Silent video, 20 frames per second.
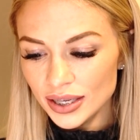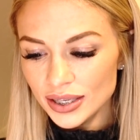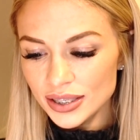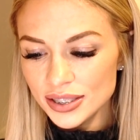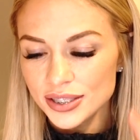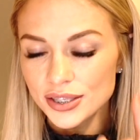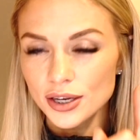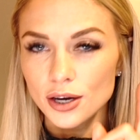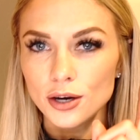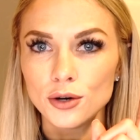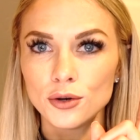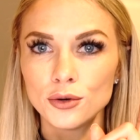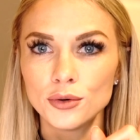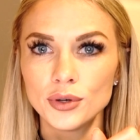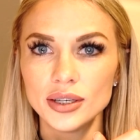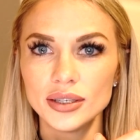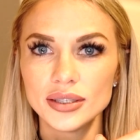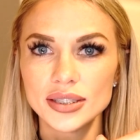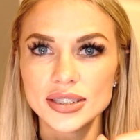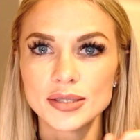
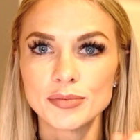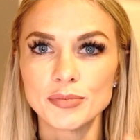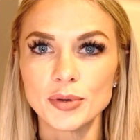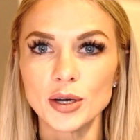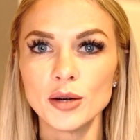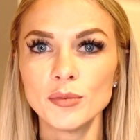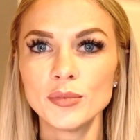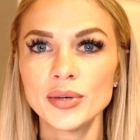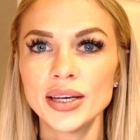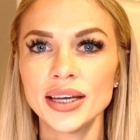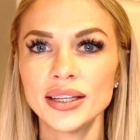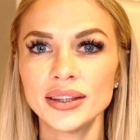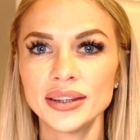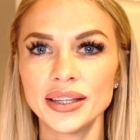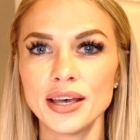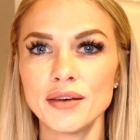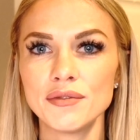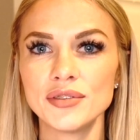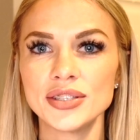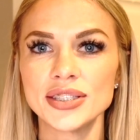So sperm can
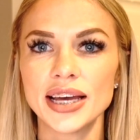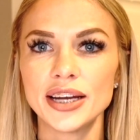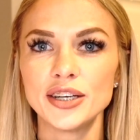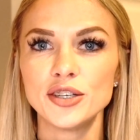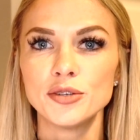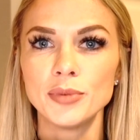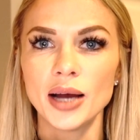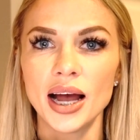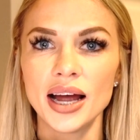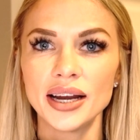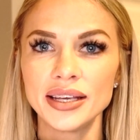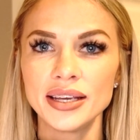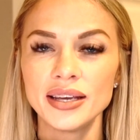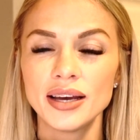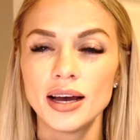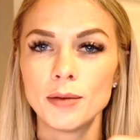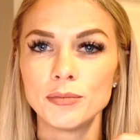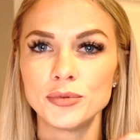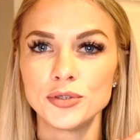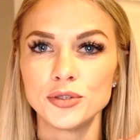live inside your body
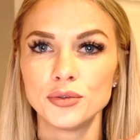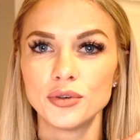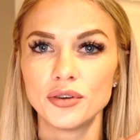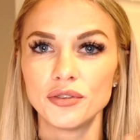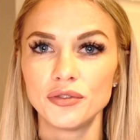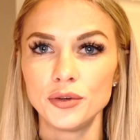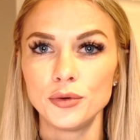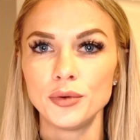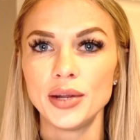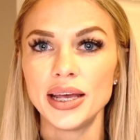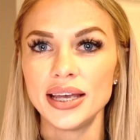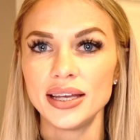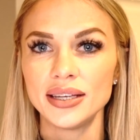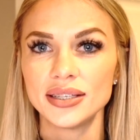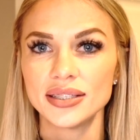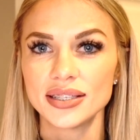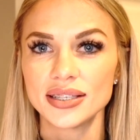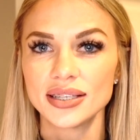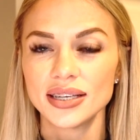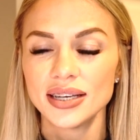up to a few
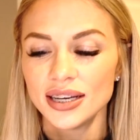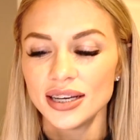days.